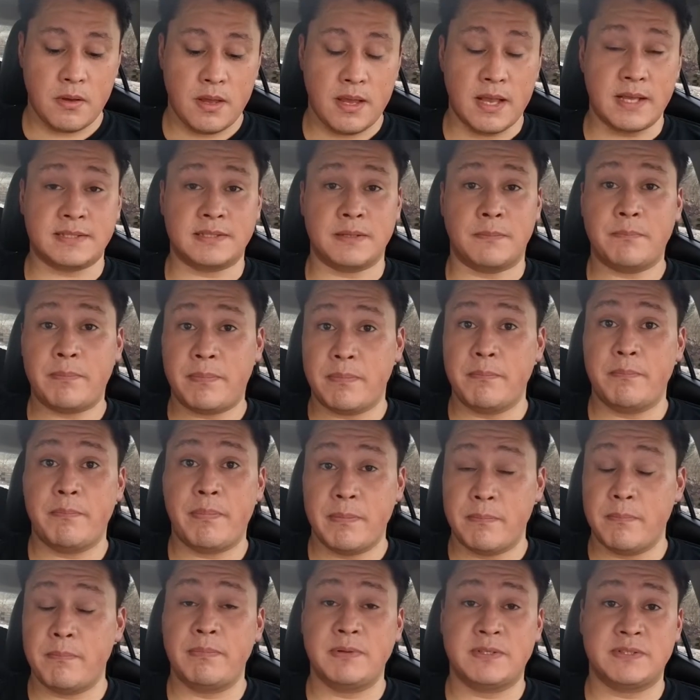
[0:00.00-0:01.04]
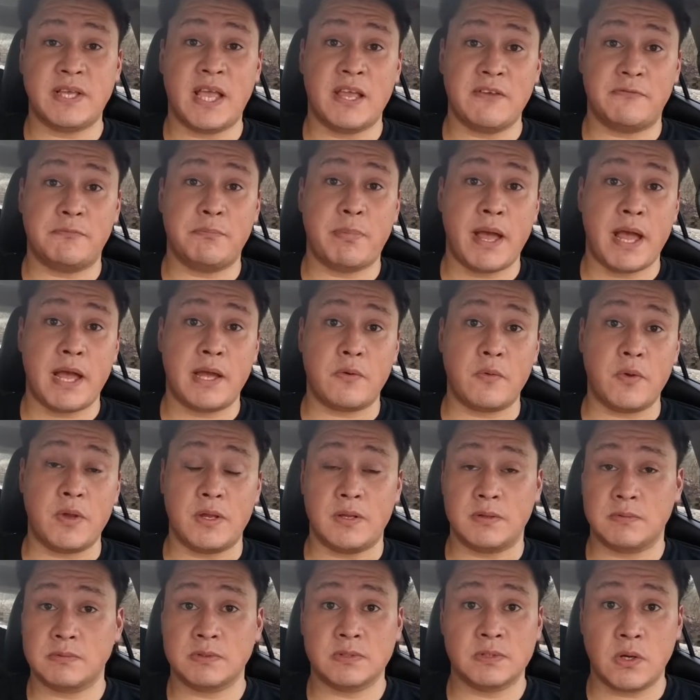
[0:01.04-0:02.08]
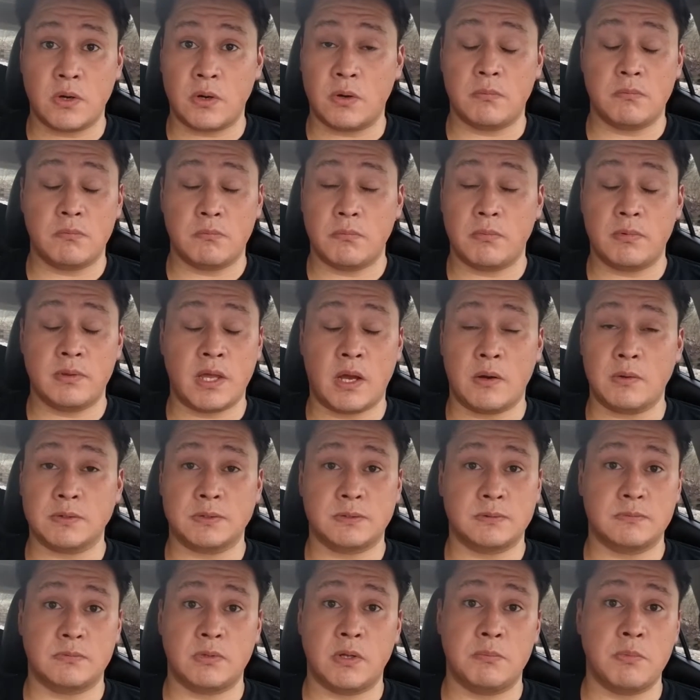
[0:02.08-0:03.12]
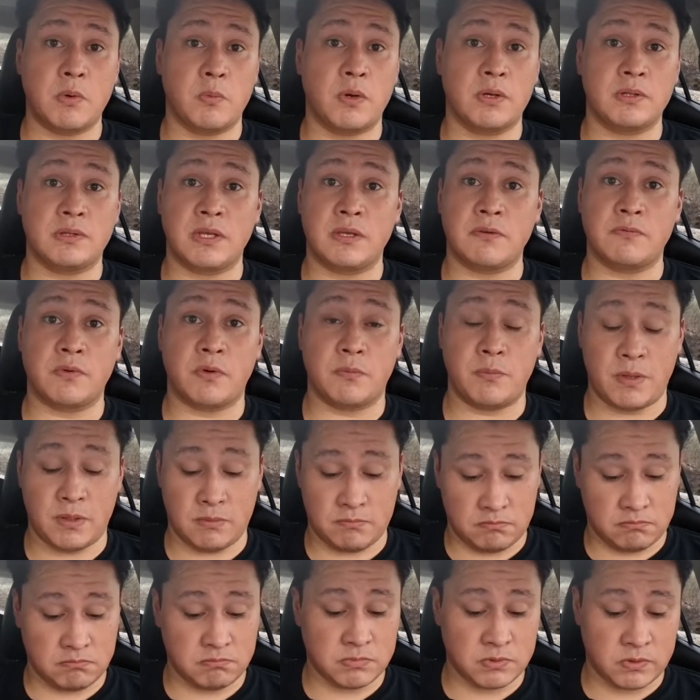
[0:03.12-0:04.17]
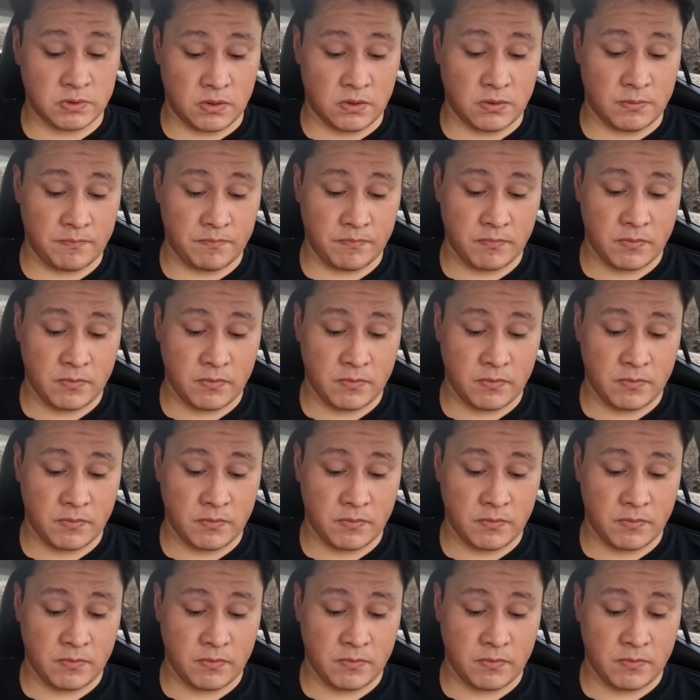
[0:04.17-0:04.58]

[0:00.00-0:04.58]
it's a safe battery, so that was number one thing for me. So